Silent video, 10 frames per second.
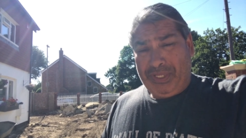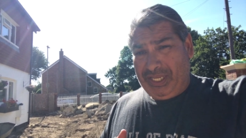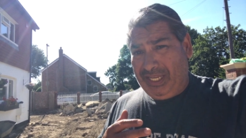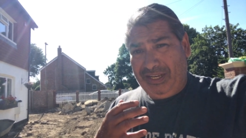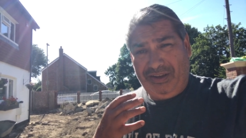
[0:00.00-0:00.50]

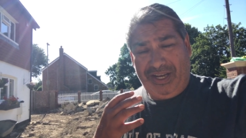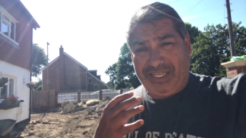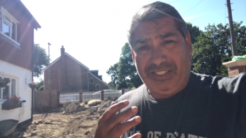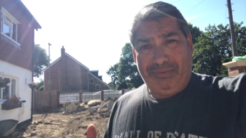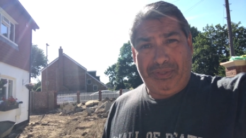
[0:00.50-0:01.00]
you know, I
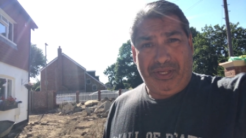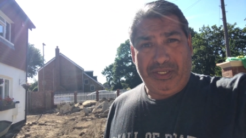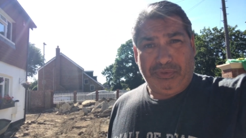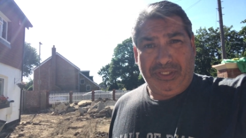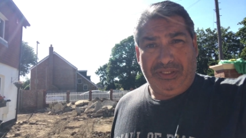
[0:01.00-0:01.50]
can
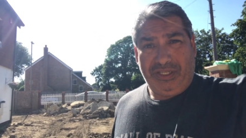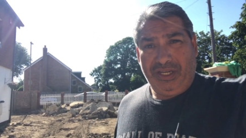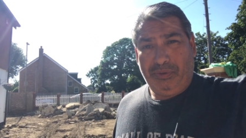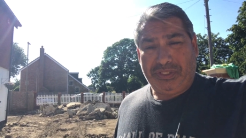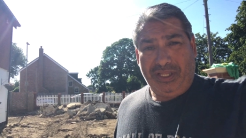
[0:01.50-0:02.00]
sympathize with you. You
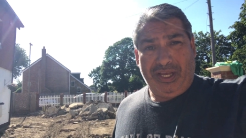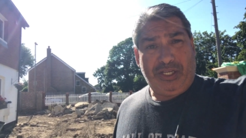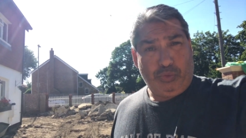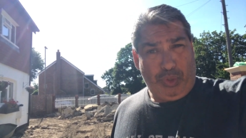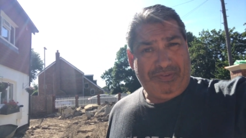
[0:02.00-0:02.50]
know what it's like,
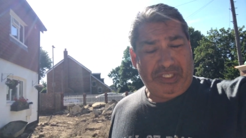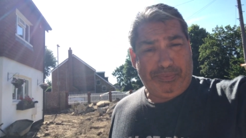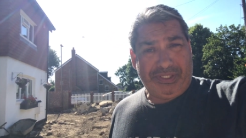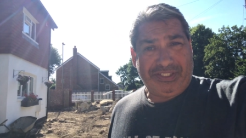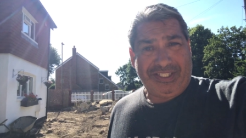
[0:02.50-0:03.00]
because we've
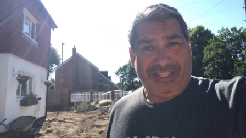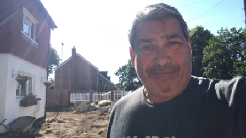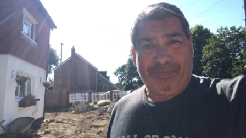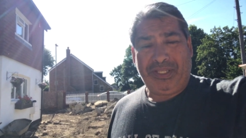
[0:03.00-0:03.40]
experienced it.